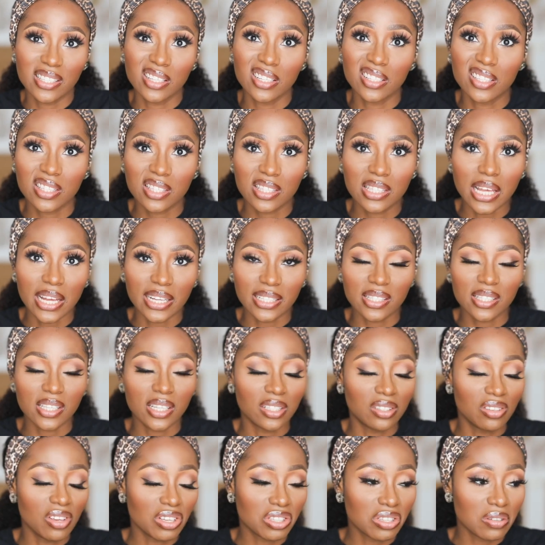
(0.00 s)
It sets.
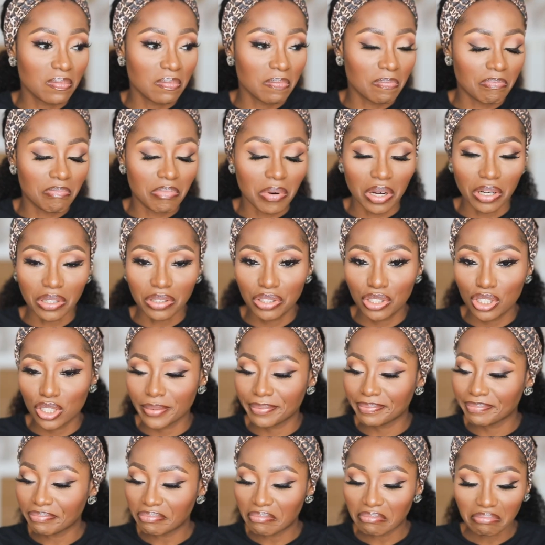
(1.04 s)
It doesn't budge.
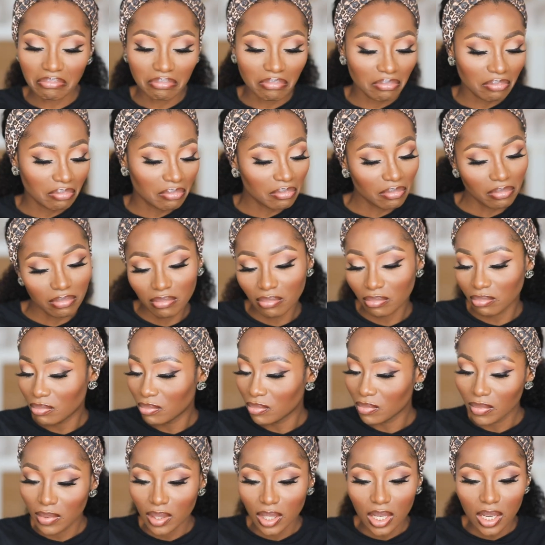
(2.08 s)

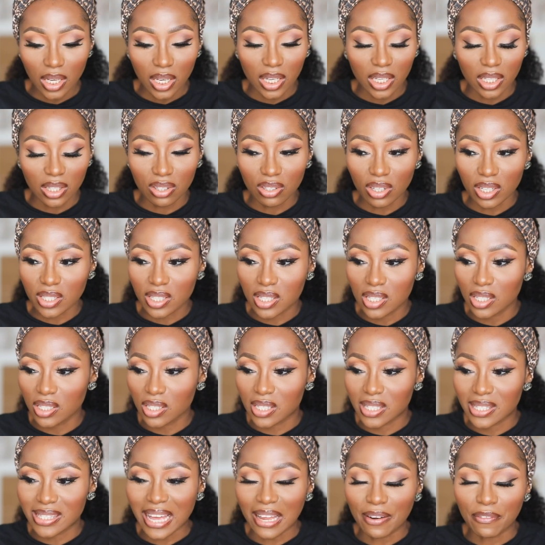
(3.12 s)
It doesn't
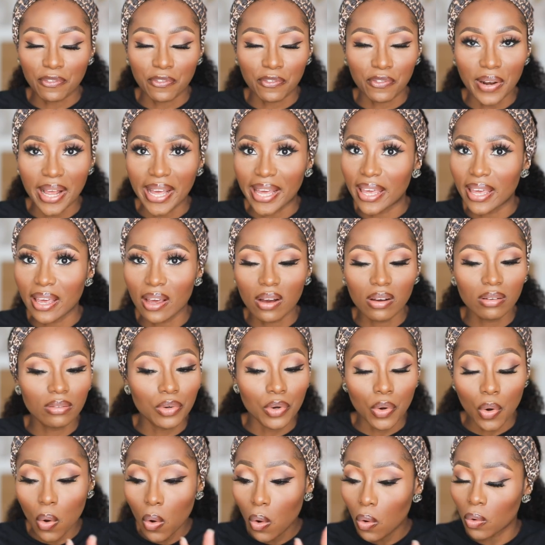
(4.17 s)
start flaking.
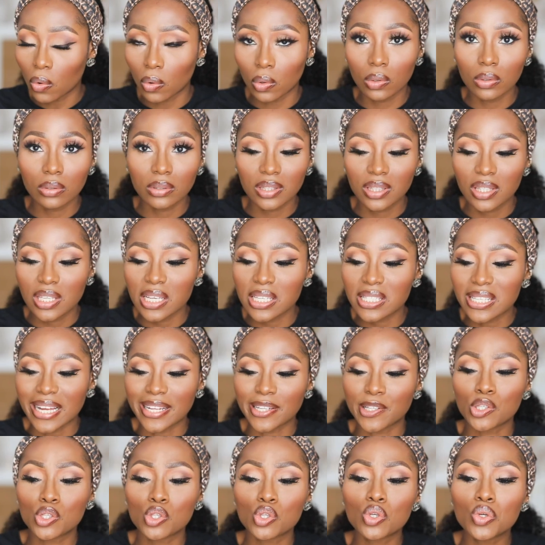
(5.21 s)
No, these are
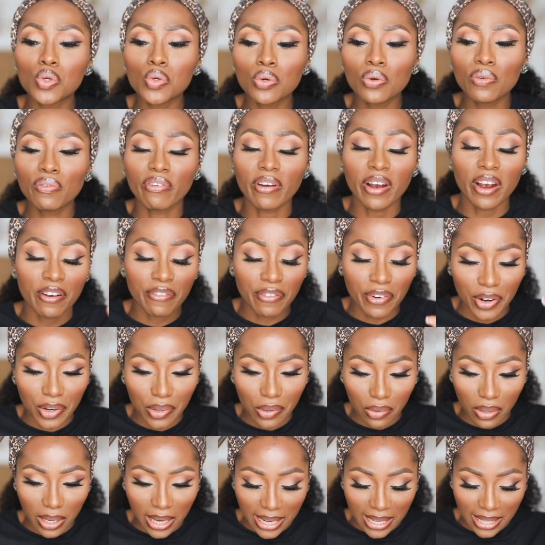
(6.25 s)
two very, very
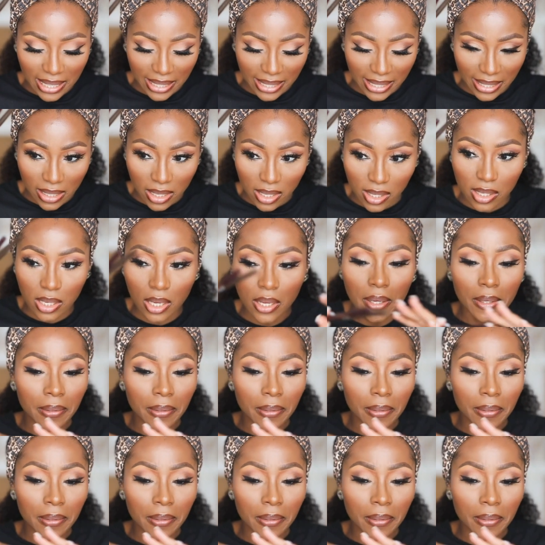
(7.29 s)
good eyeliners.